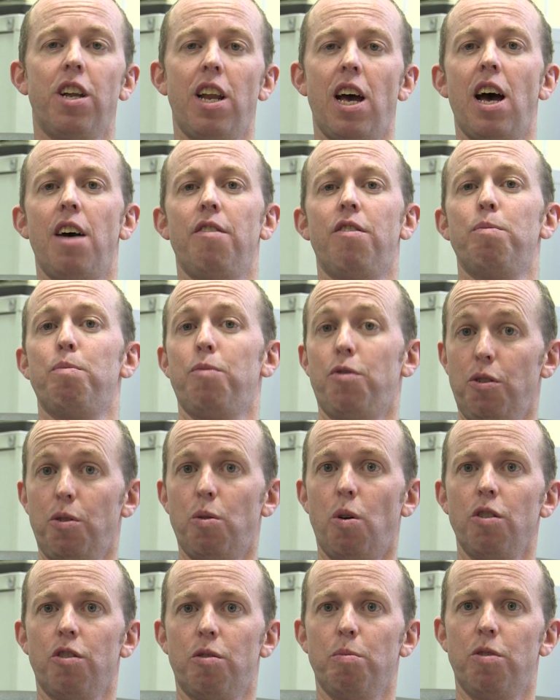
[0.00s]
can have, through
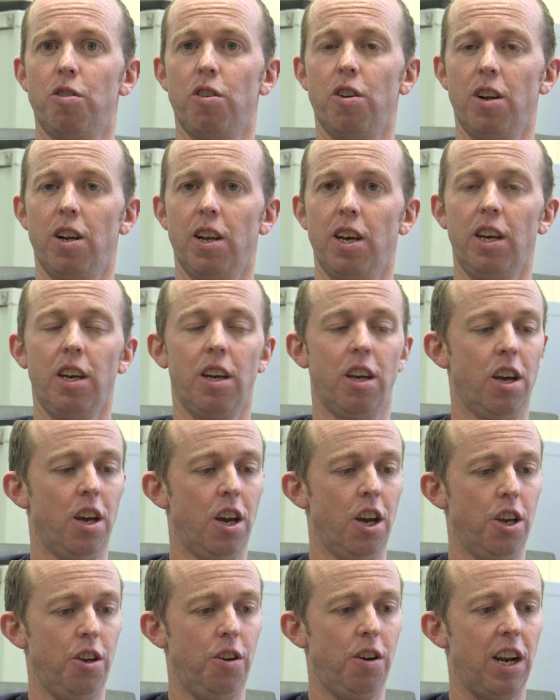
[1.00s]
quantum tunneling,
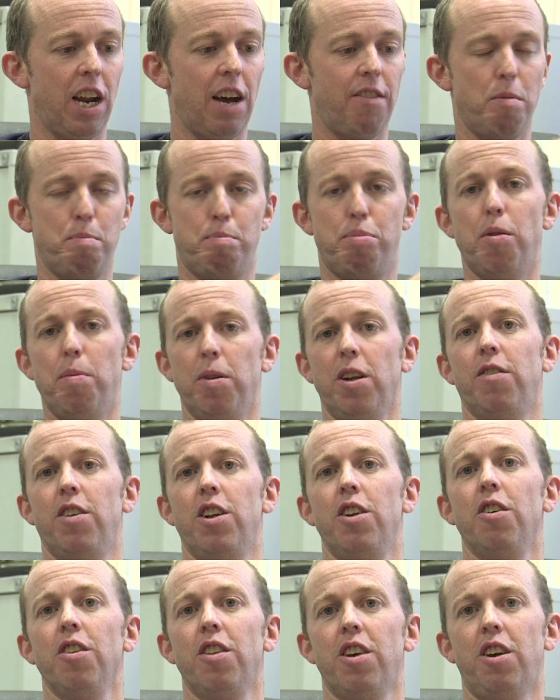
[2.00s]
you can have a bubble of
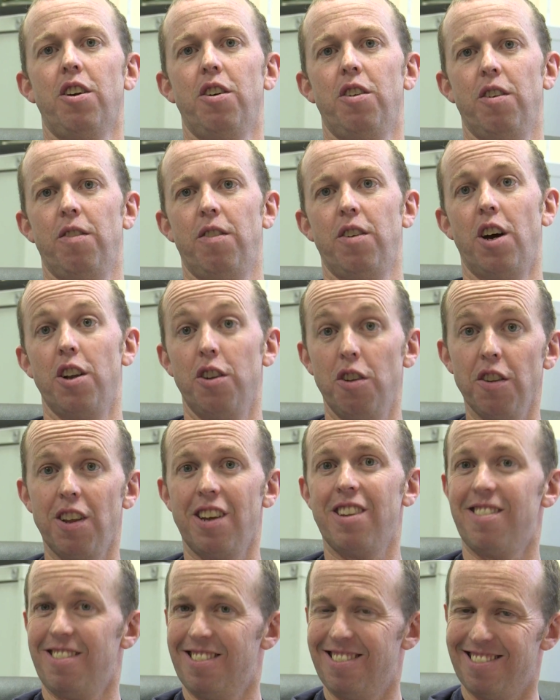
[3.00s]

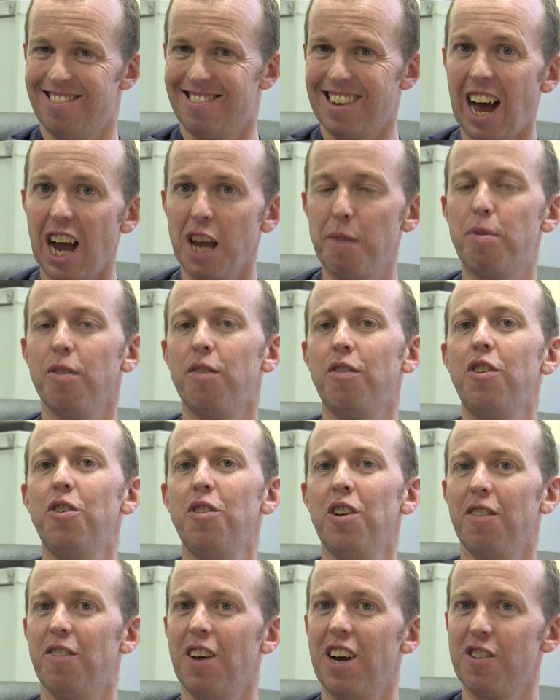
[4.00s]
another type of
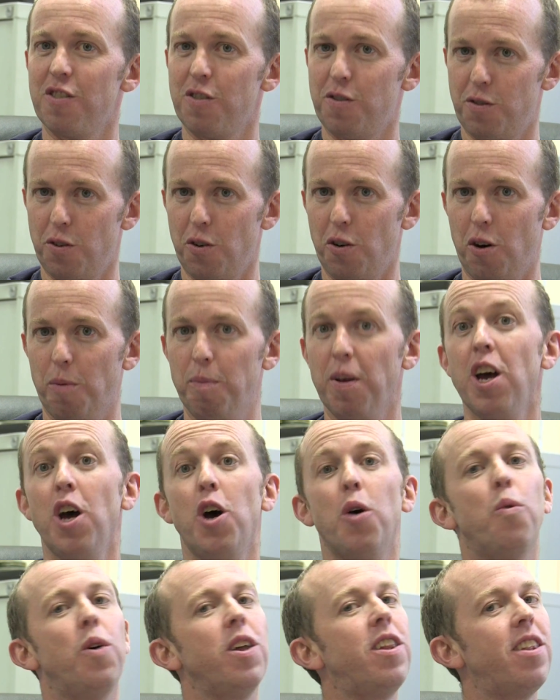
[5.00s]
universe form
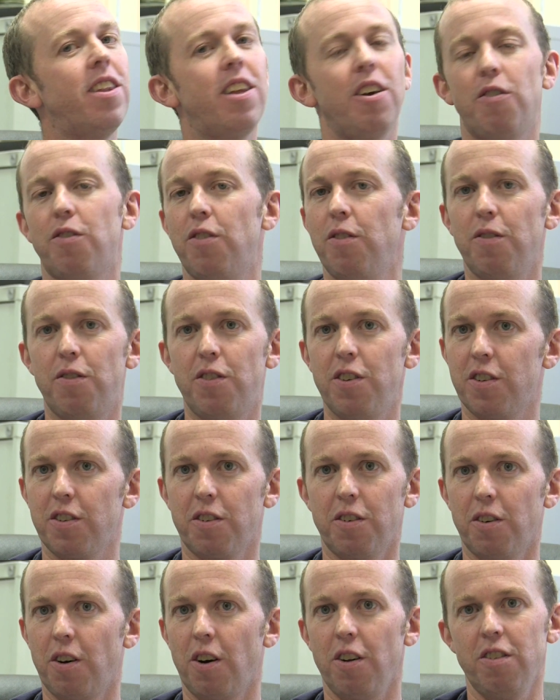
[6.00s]
with different
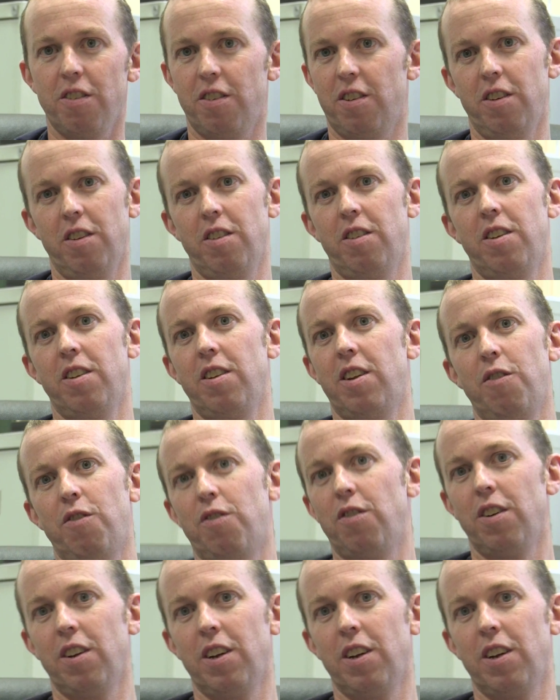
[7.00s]
physical constants and different.